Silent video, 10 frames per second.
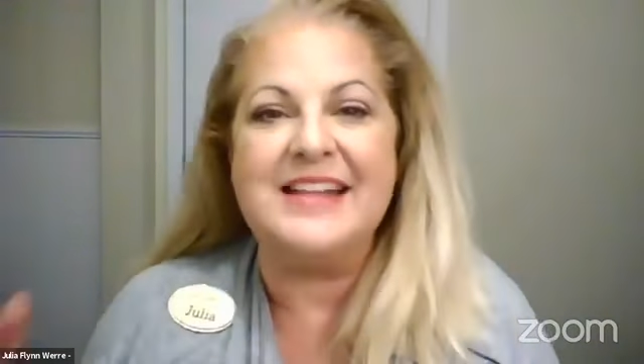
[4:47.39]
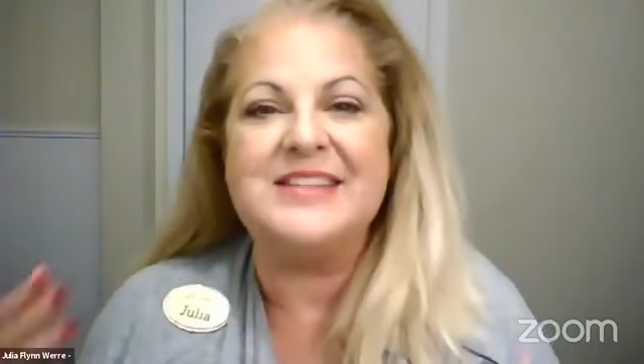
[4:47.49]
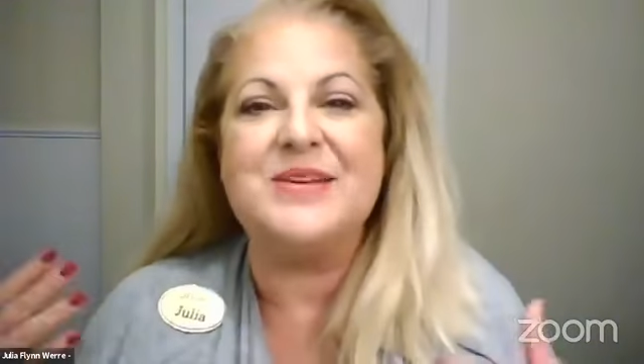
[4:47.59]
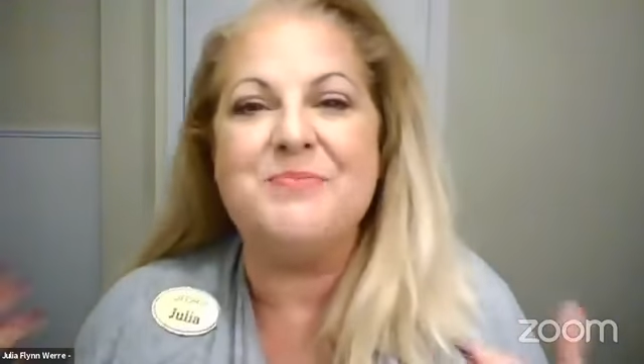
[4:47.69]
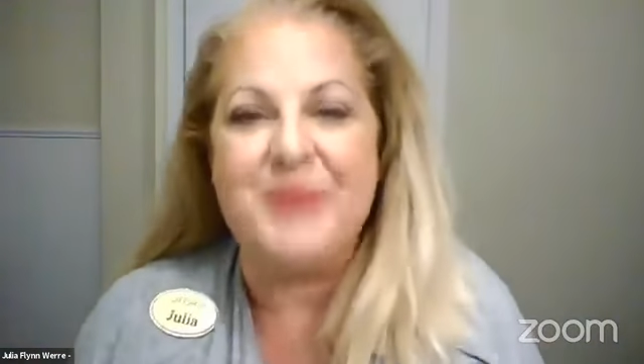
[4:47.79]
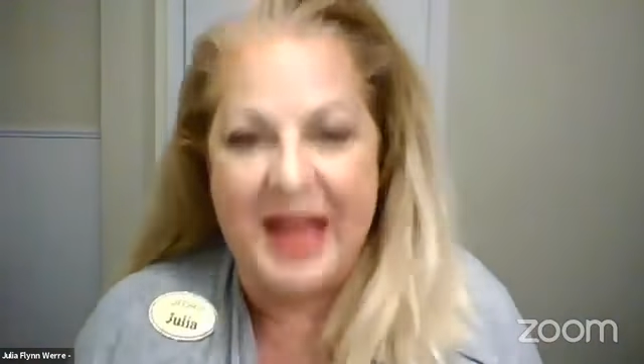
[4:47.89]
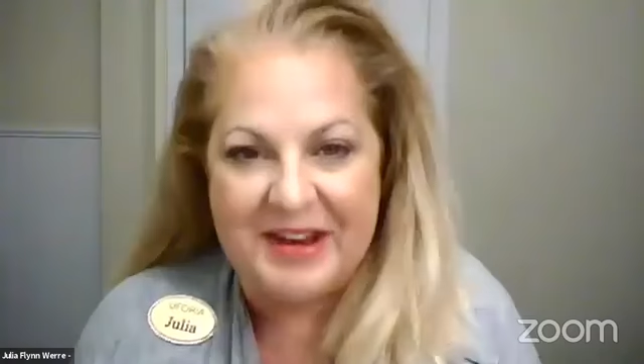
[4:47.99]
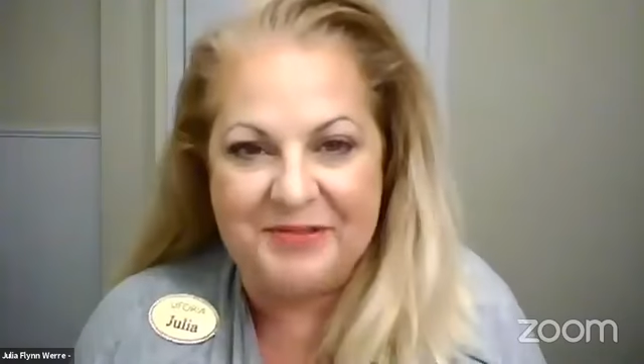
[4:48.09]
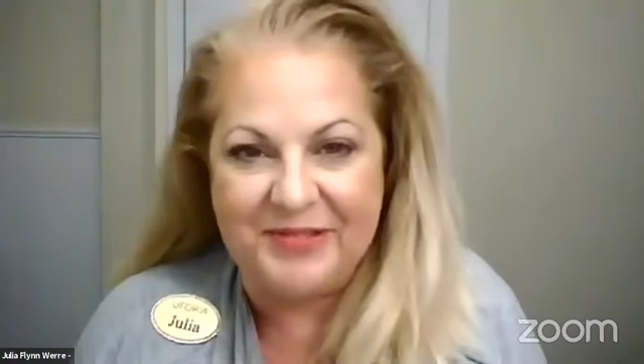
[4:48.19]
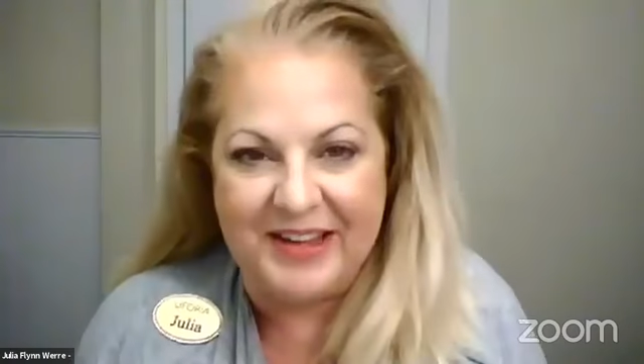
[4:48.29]
It's the
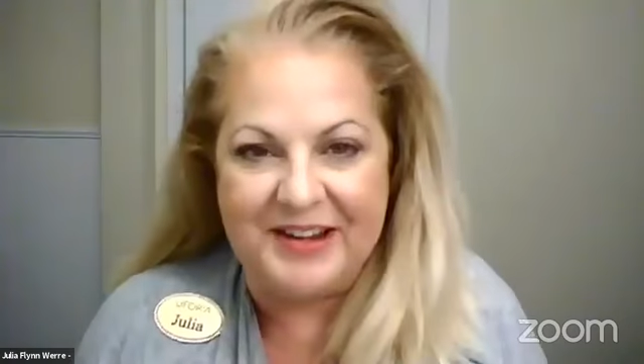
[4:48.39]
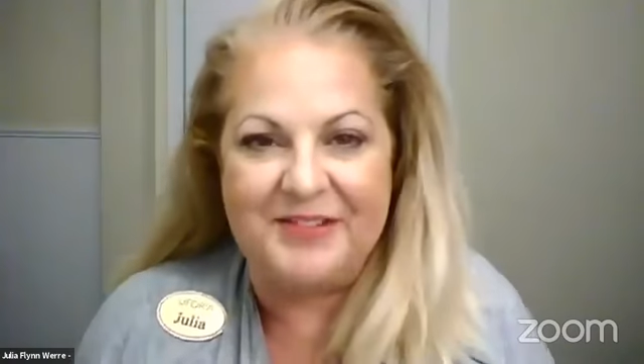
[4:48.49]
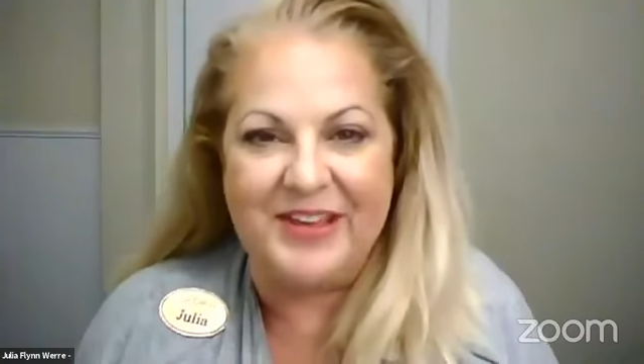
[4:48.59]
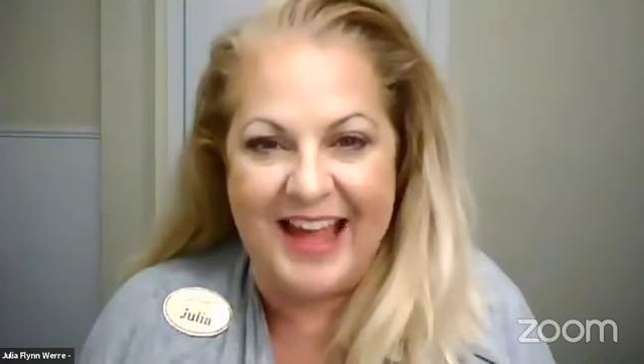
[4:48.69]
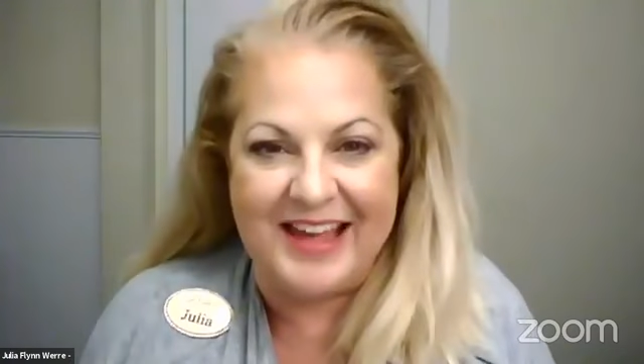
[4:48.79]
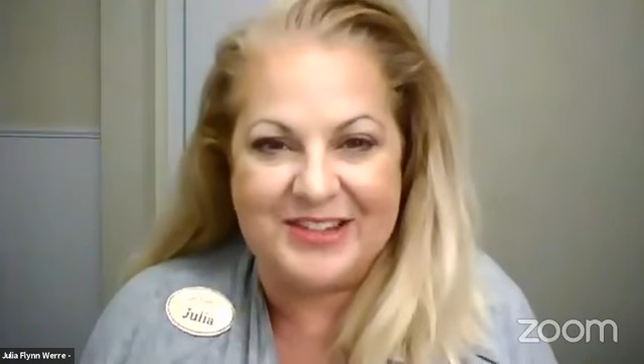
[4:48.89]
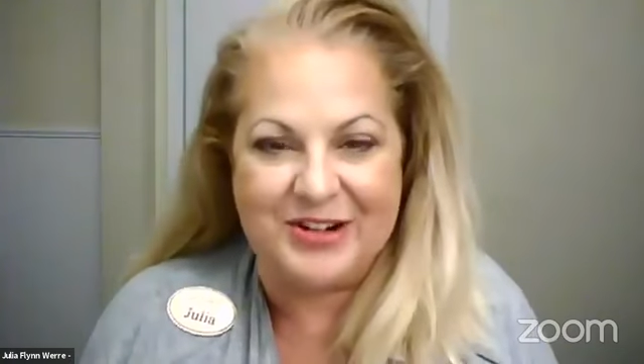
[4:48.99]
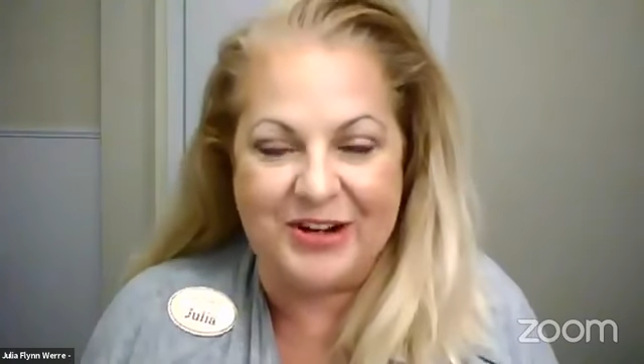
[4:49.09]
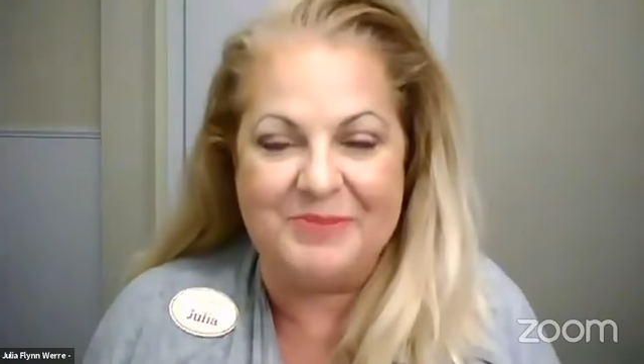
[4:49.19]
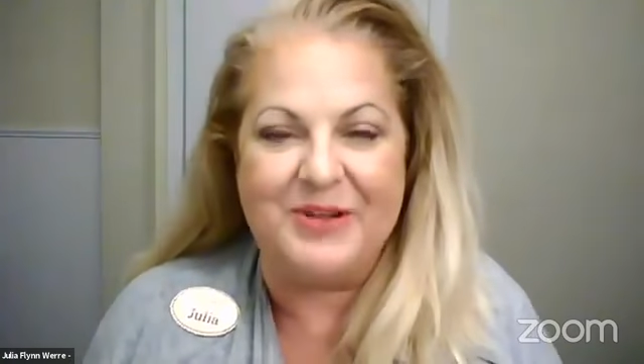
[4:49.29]
benefit of the ice
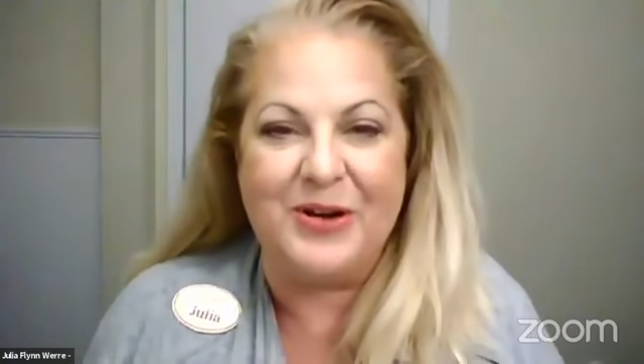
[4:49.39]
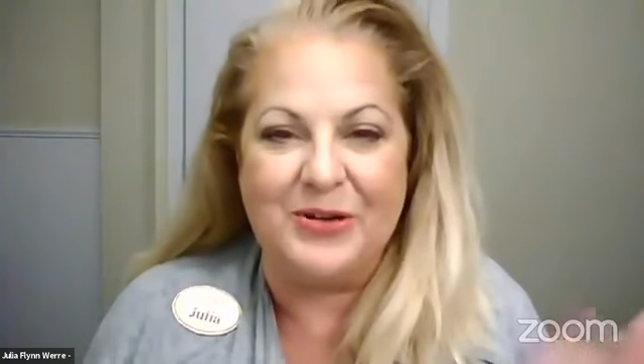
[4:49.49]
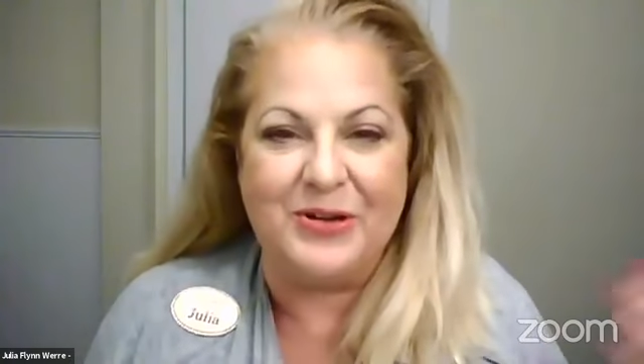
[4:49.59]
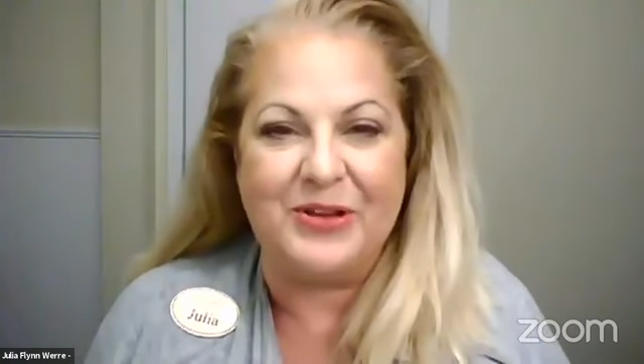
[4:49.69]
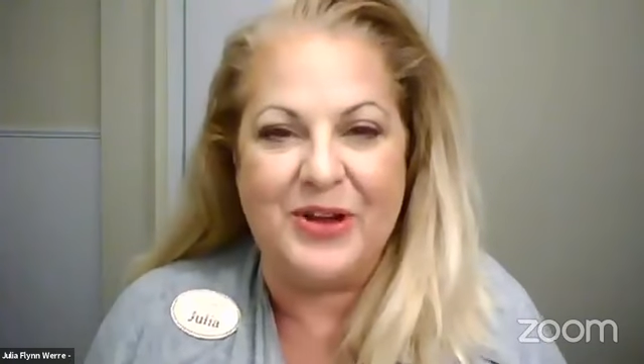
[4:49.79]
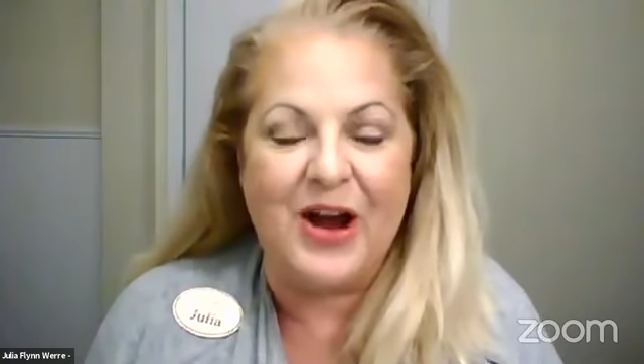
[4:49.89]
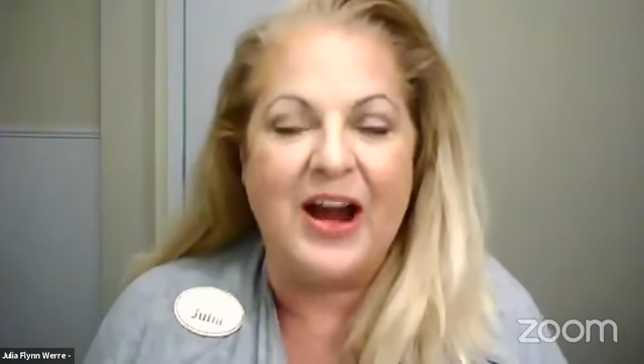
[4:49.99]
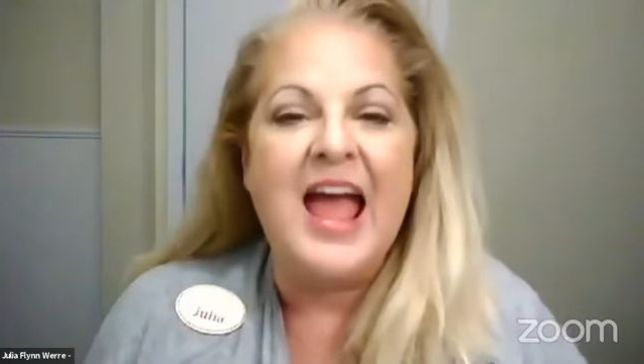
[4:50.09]
cream cone or the car.